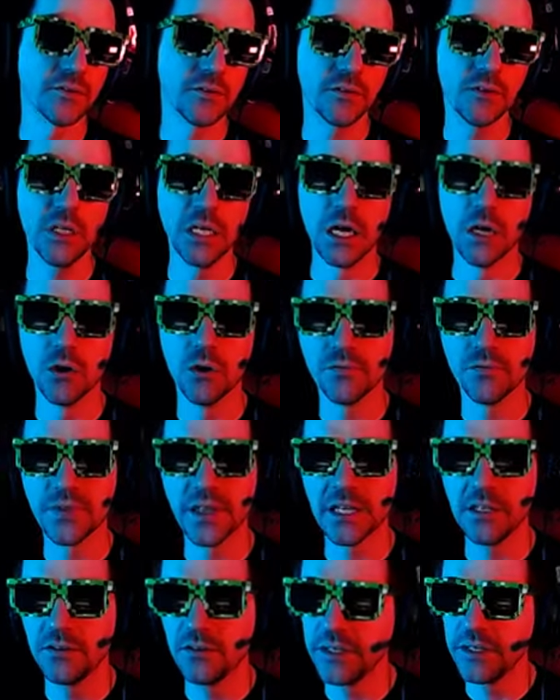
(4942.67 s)
You know, they
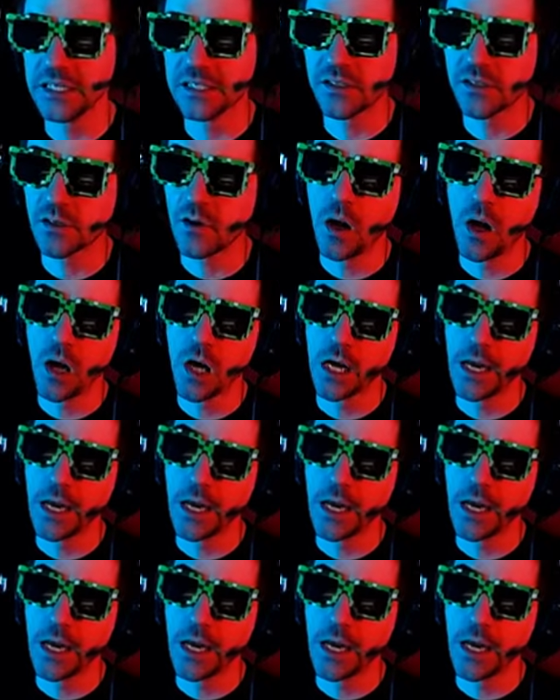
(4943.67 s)
do that song,